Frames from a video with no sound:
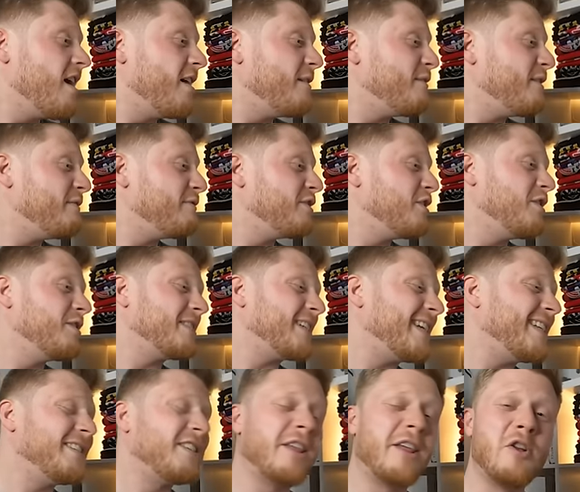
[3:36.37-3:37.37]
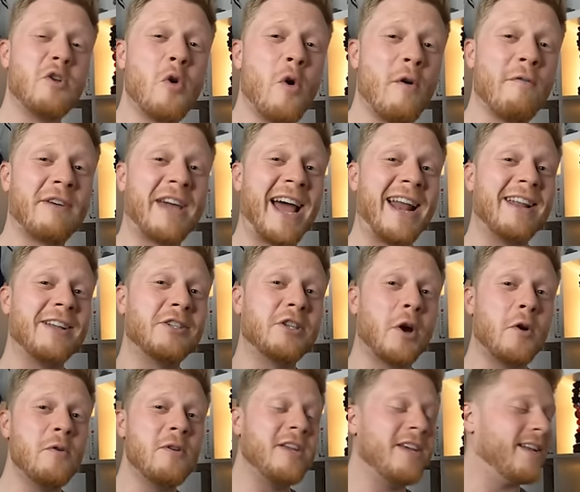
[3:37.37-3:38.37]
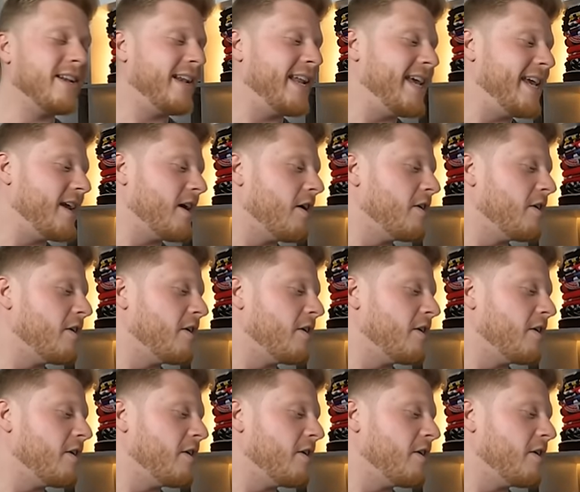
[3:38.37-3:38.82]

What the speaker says: I've even looked into the North Caledonian League.